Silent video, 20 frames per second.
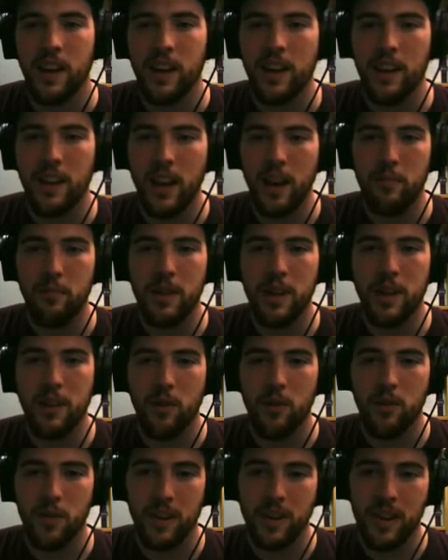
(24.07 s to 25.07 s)
let me
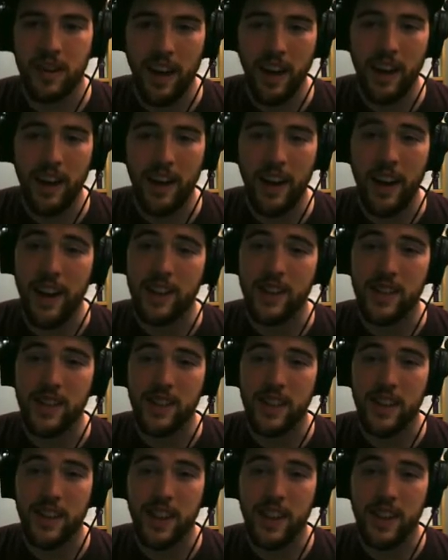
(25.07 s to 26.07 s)
know that that
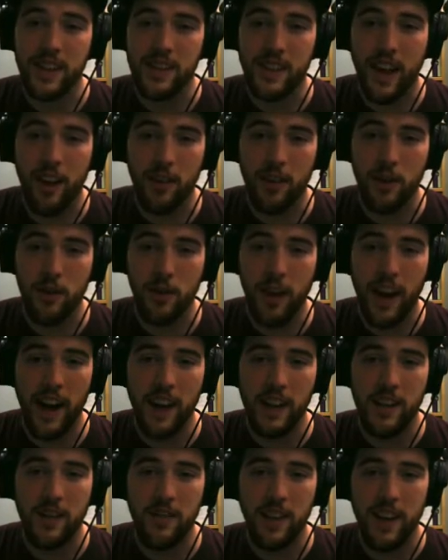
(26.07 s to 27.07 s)
actually is how you
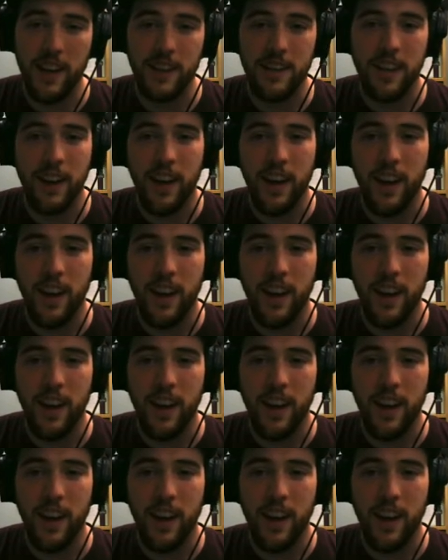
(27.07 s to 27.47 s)
activate